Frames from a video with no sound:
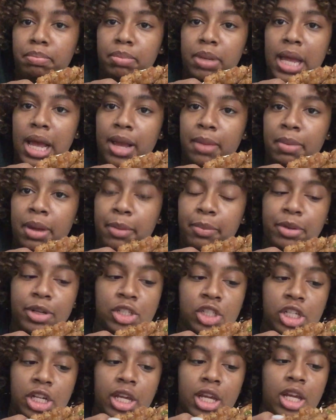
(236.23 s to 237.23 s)
black pepper
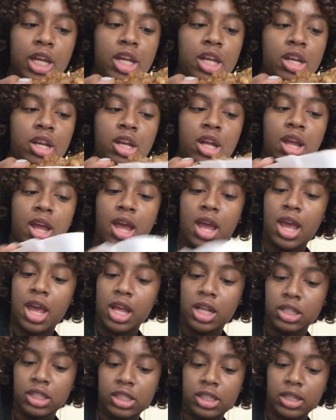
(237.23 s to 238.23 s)
chicken
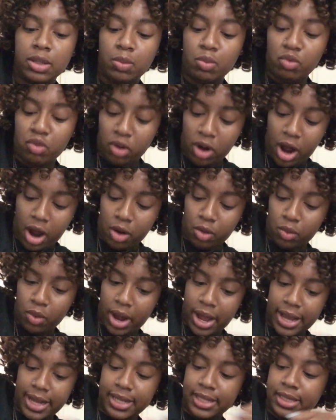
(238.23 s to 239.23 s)
and some fried
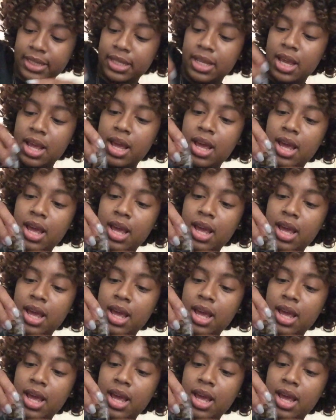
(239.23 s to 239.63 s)
rice